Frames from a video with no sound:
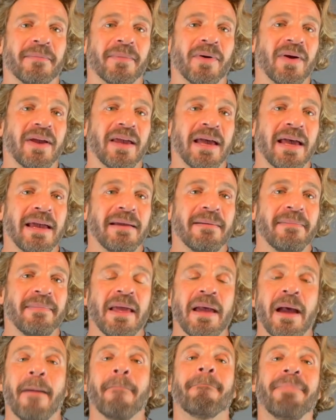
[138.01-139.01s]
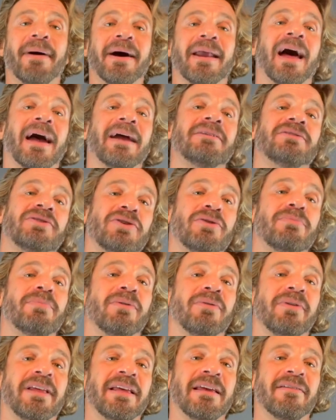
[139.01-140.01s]
Okay. But I do
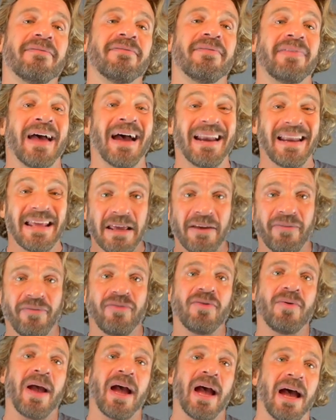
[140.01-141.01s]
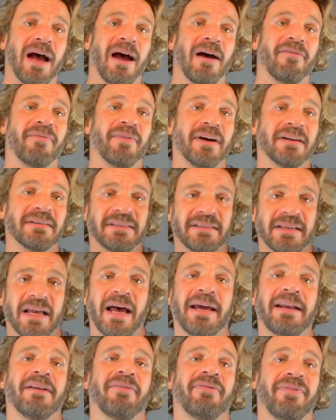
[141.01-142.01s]
believe that if you have a
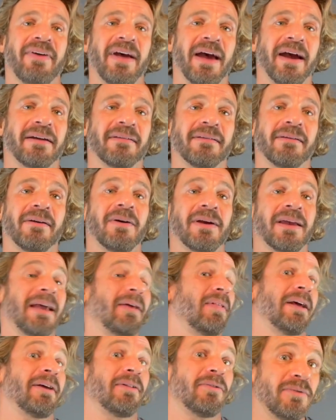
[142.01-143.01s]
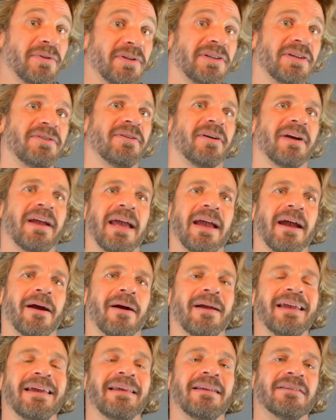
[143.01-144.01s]
side effect, okay, like losing your
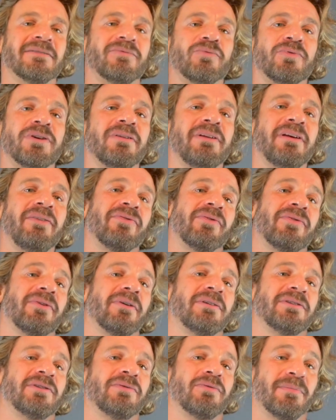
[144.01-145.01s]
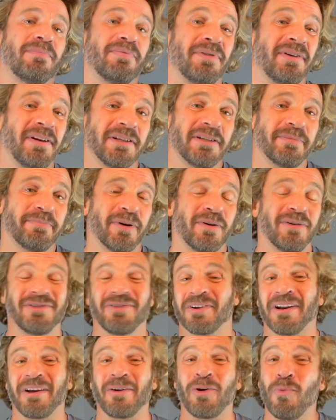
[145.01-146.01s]
hair, it is really for those who are predisposed, they're
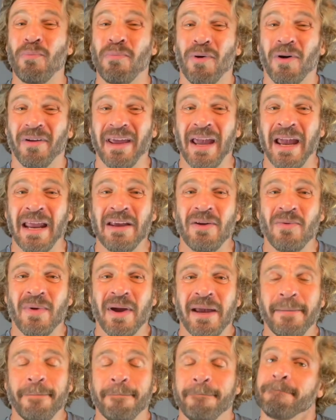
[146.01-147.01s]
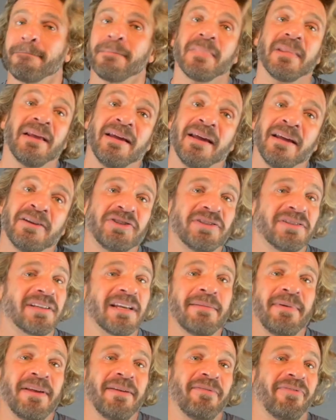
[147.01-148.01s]
gonna go bald anyway. It's just
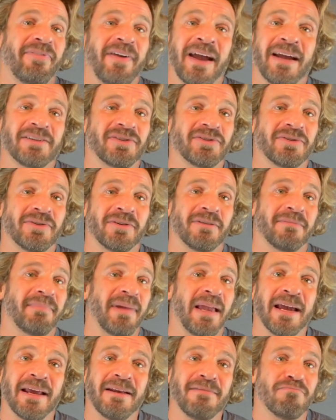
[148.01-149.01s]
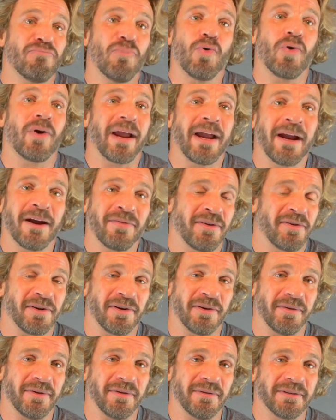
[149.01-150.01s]
gonna be faster and more hair they're
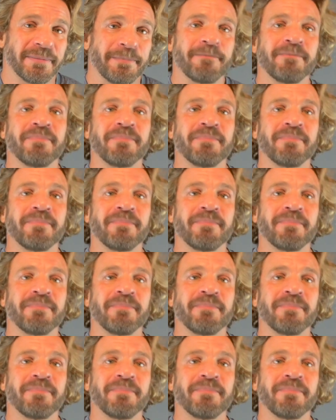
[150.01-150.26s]
gonna lose.